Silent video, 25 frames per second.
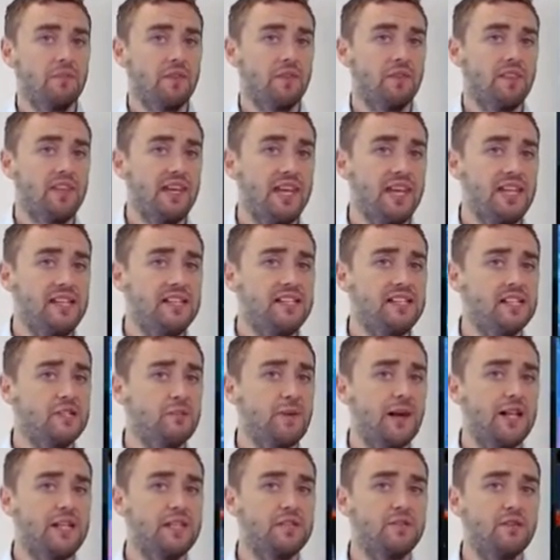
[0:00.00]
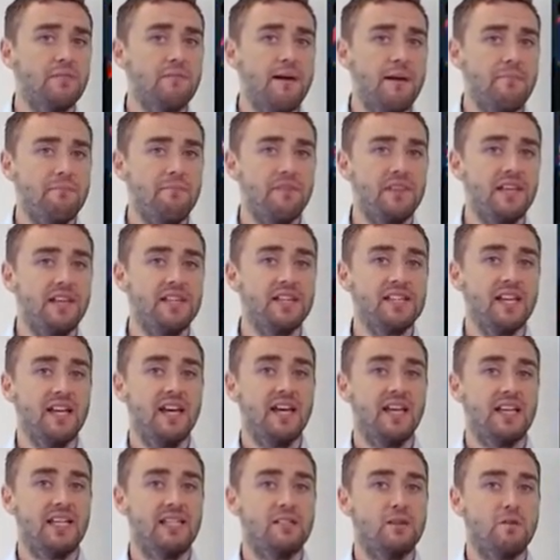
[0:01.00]
The easiest way to remember this
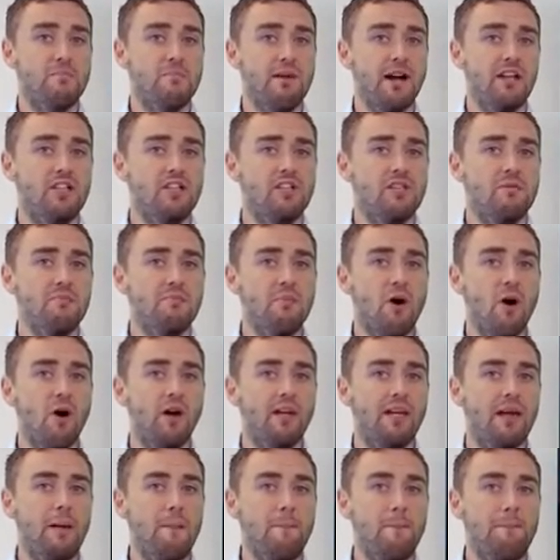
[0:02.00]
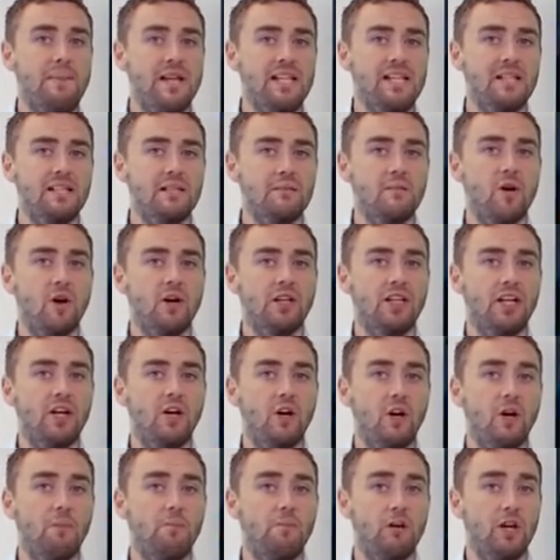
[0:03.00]
is to imagine the market bidding the market
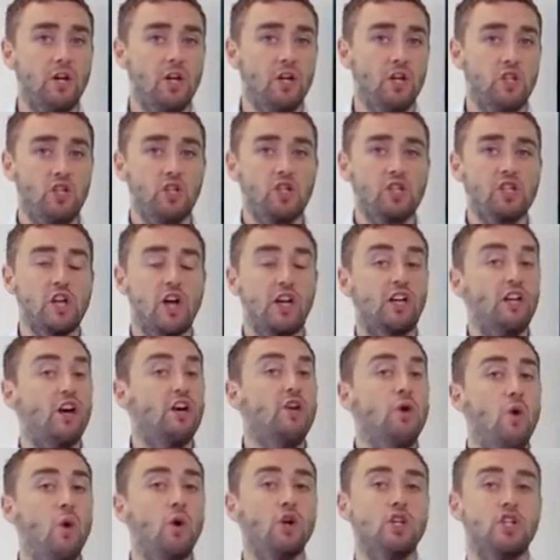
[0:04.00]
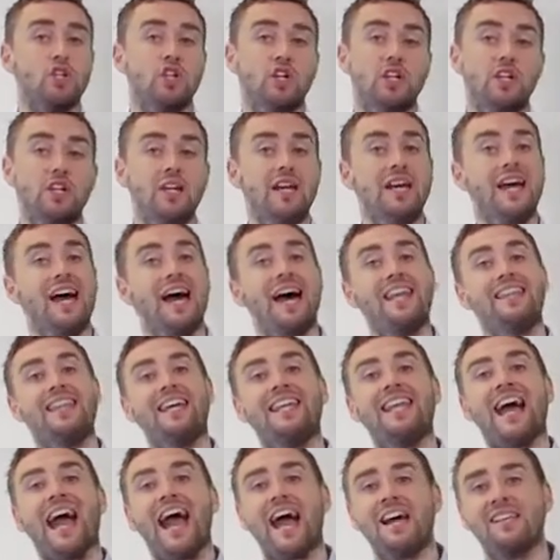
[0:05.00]
up, just like at an auction, and
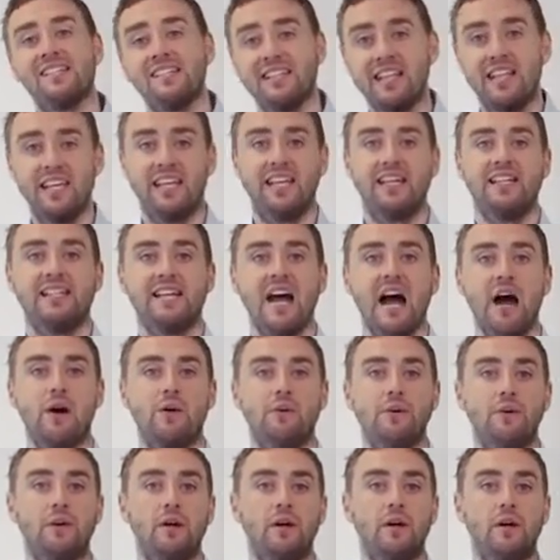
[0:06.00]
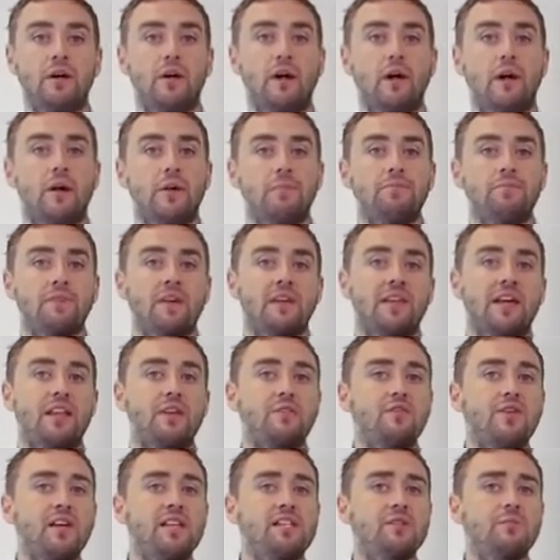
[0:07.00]
then asking it down. Now,
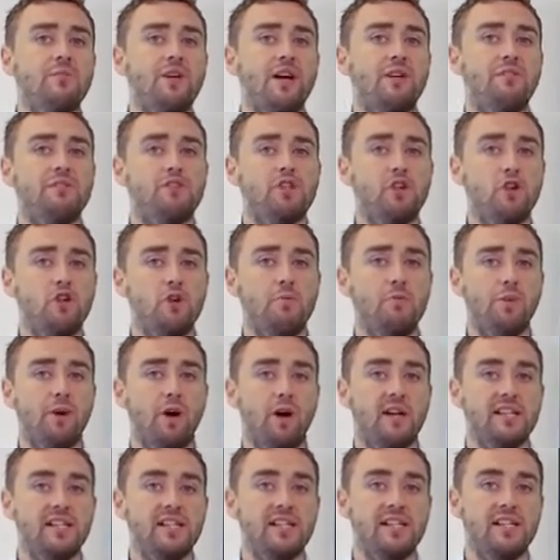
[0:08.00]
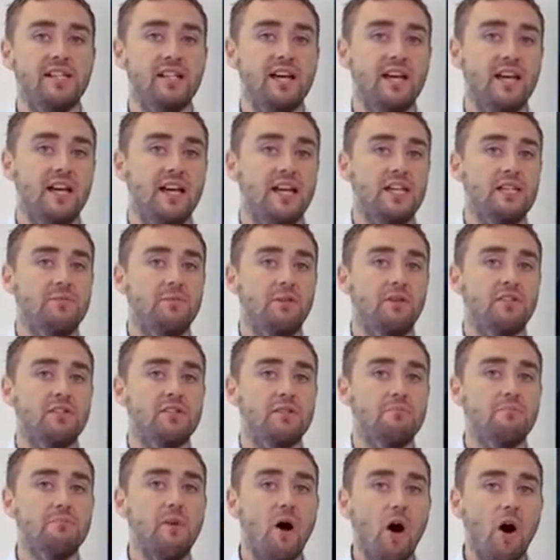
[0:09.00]
the reason we have two prices is because
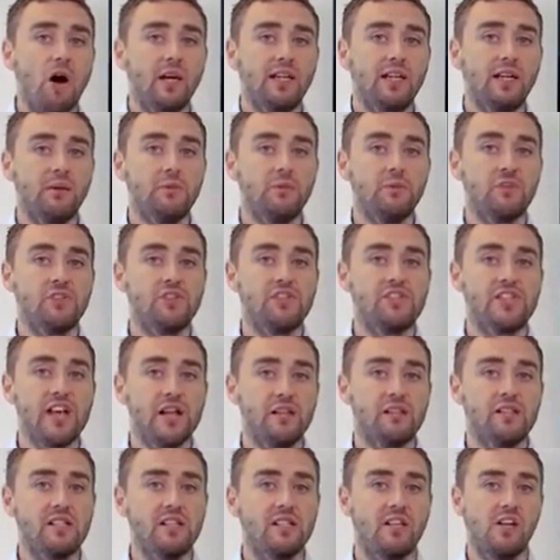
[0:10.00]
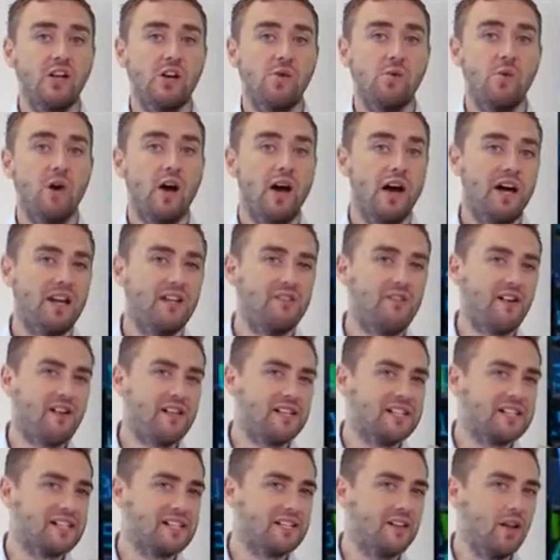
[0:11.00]
the market will sell to you at a very
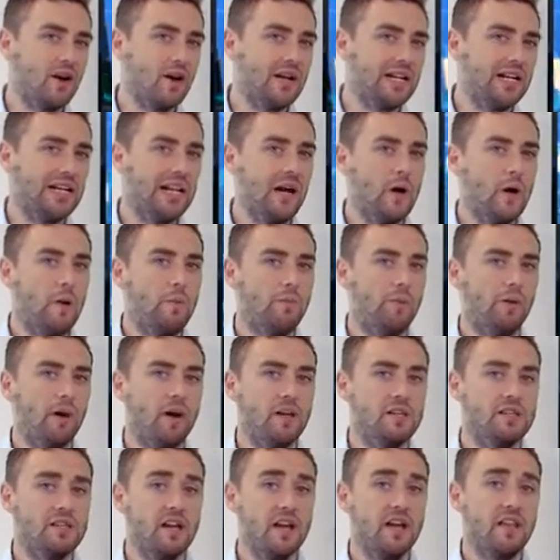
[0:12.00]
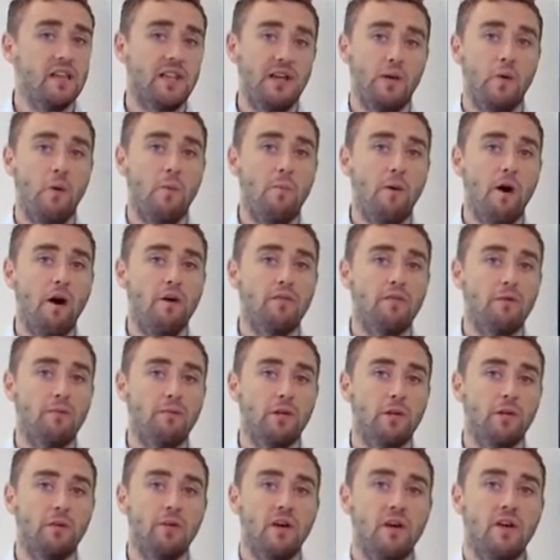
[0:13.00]
slightly lower price than it will buy from
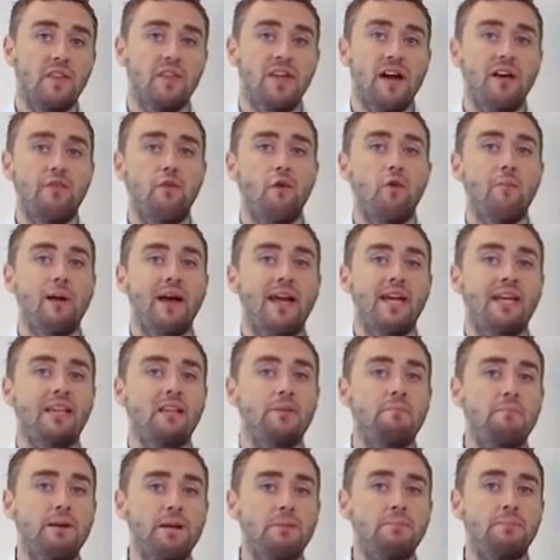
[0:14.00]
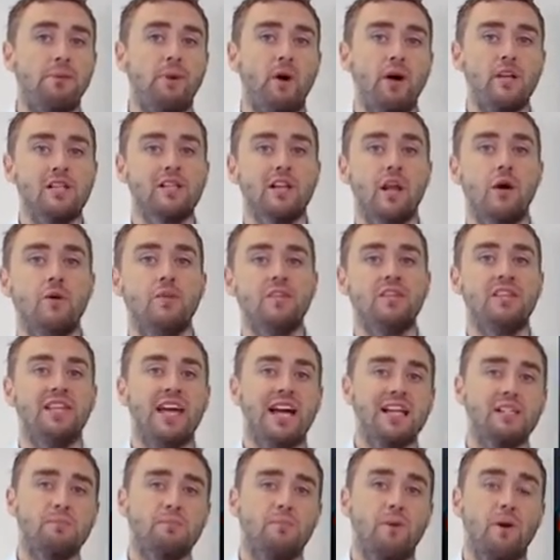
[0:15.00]
you, therefore making the bid price lower than the
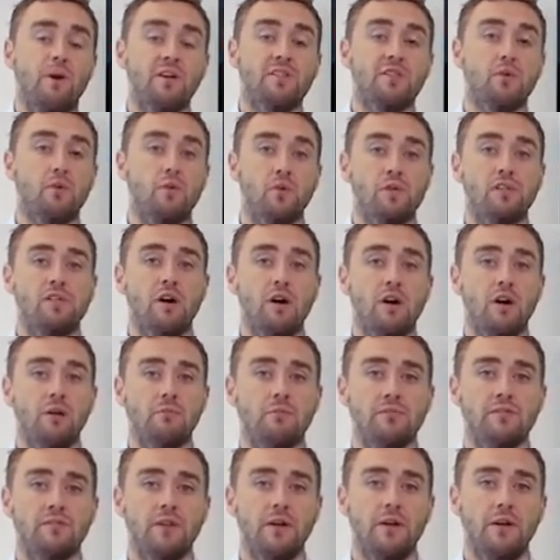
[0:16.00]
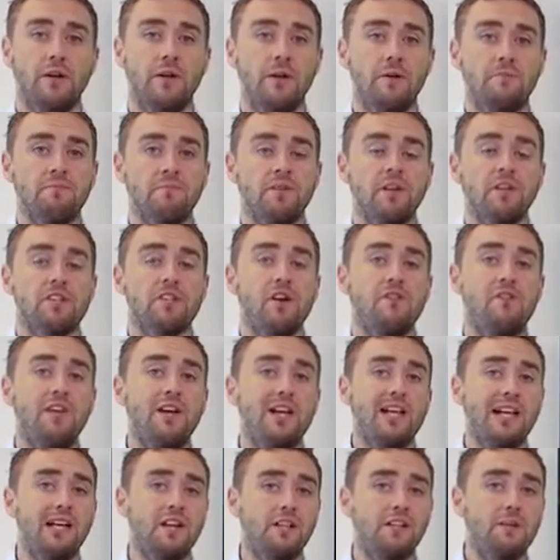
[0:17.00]
ask price at all times. Now, the
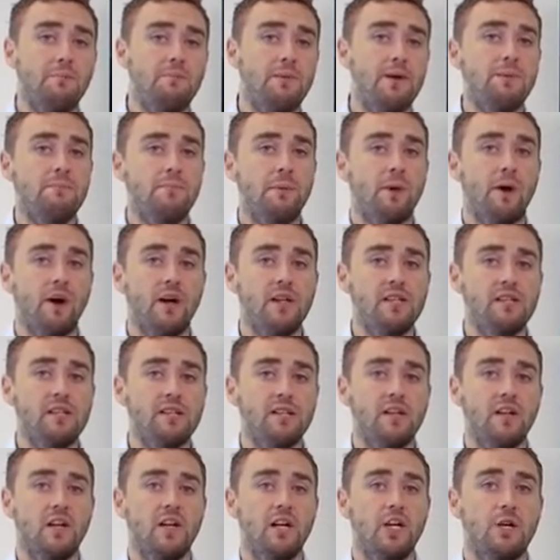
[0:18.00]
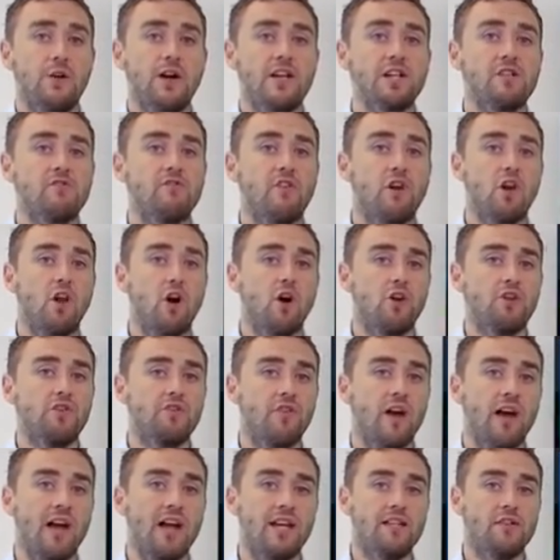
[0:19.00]
next question, of course, is
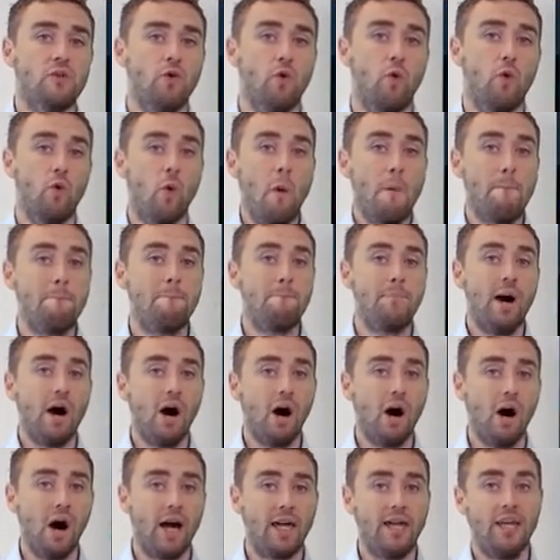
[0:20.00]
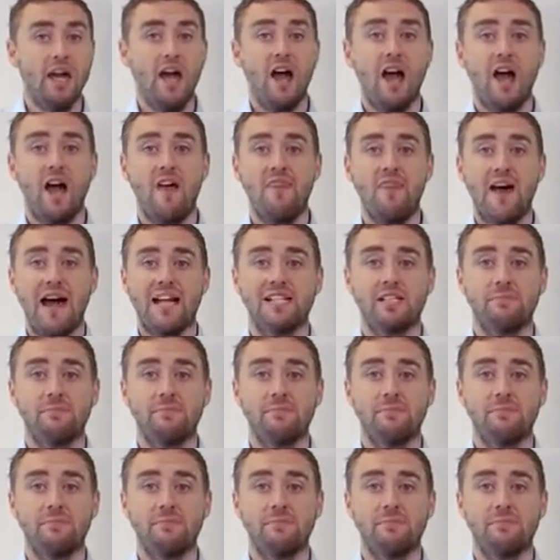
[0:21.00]
when do you actually enter a trade?